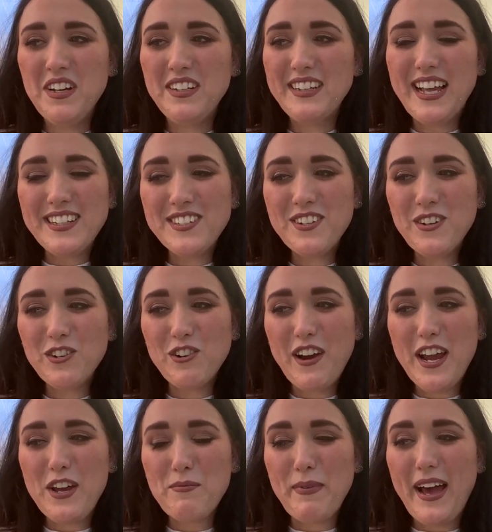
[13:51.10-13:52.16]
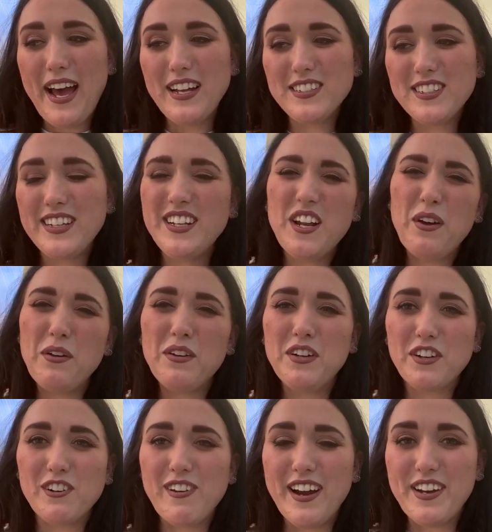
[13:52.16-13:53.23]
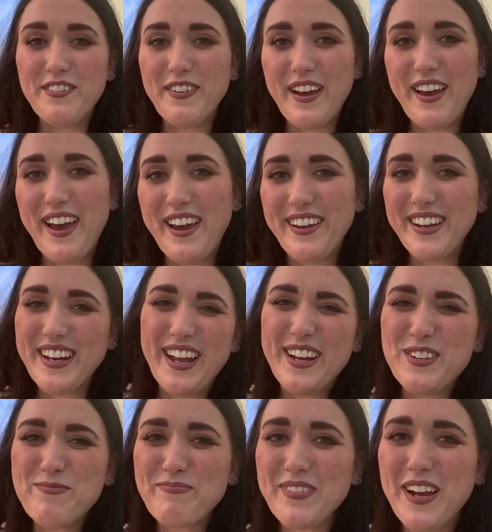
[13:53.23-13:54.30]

that's not great, but actually, you know, it'd look right in a photo, you know.